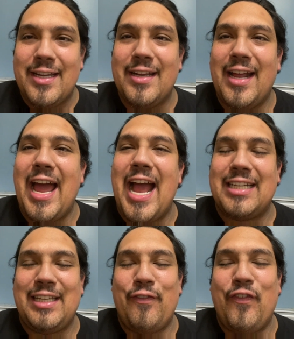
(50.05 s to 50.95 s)
You're
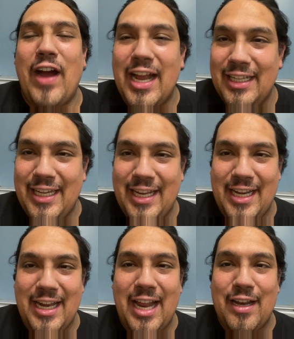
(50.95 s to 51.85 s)
actually finally
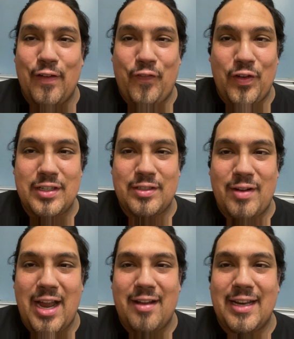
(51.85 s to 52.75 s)
getting out of the first
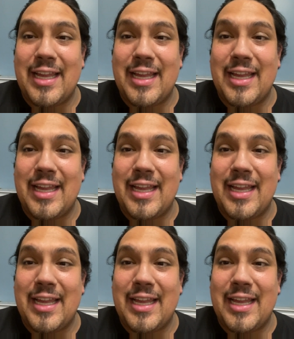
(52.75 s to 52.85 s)
round.